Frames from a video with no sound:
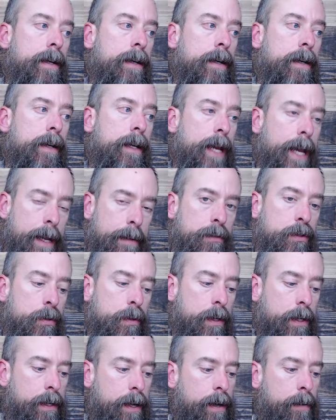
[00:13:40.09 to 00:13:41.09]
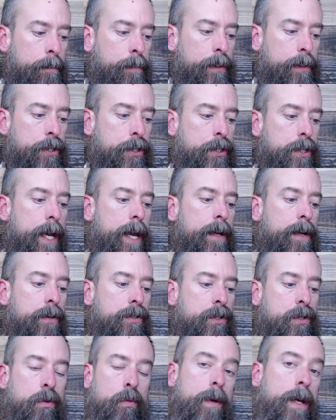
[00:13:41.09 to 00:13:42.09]
came to accomplish shatters who
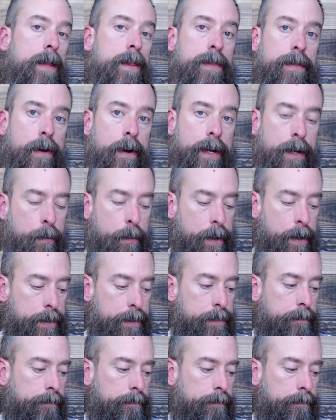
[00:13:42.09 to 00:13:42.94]
we thought he was?